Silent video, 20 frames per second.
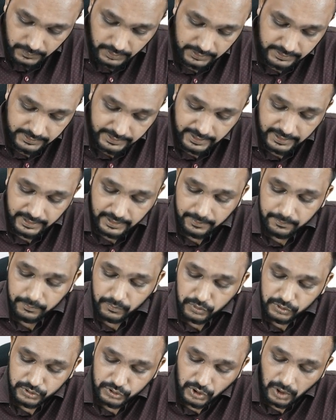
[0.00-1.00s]
Then
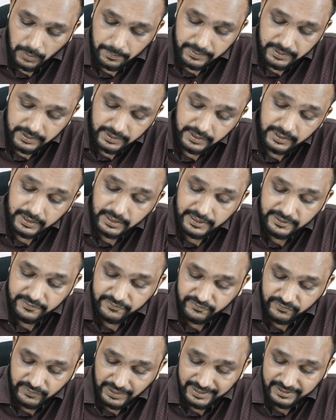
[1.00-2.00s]
most common in
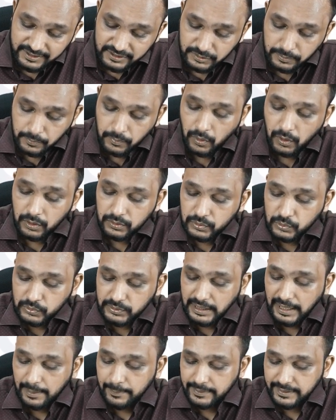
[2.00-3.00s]
infants born to
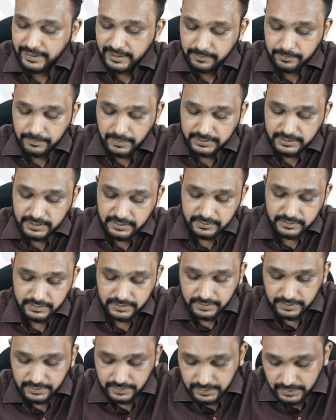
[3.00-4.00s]
diabetic mothers.
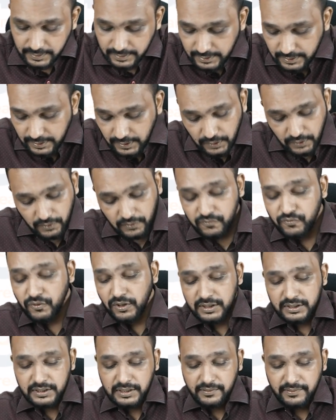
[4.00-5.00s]

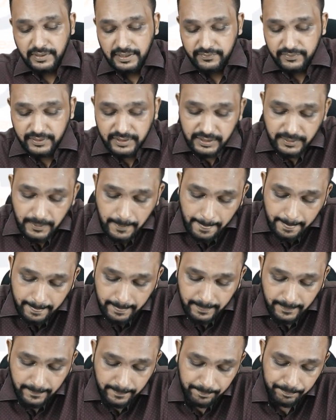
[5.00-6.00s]
For survival,
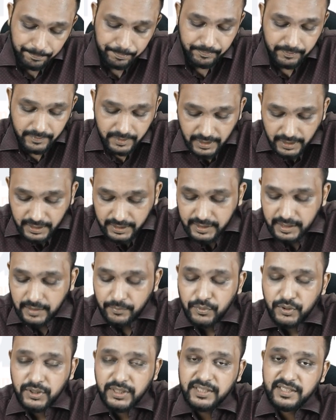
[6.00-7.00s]

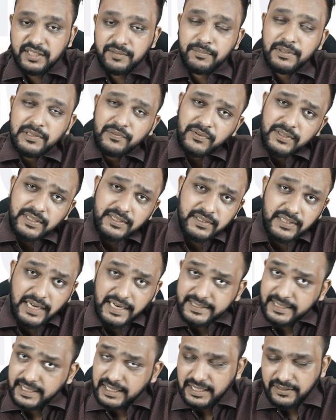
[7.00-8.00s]
communication between
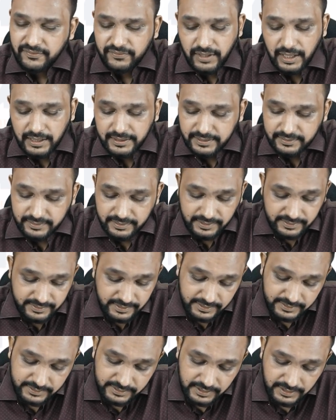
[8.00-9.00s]
right and left heart is
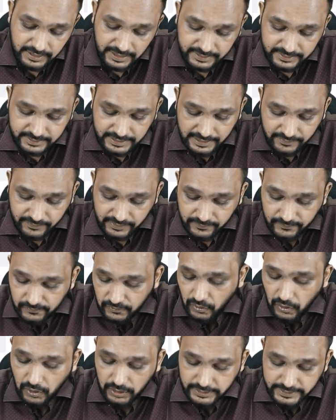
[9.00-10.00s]
essential, and that we have
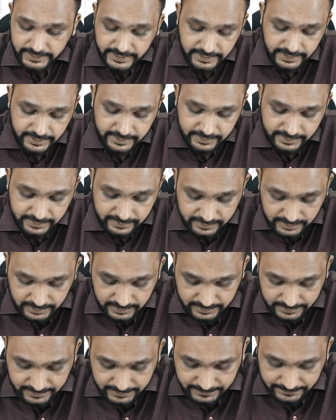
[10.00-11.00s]
already
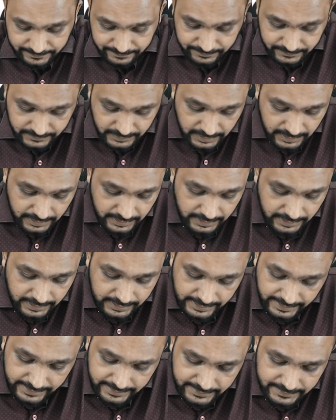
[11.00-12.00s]
discussed,
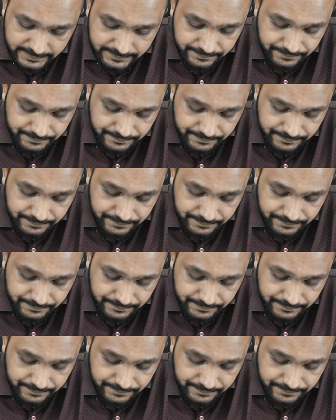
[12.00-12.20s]
right?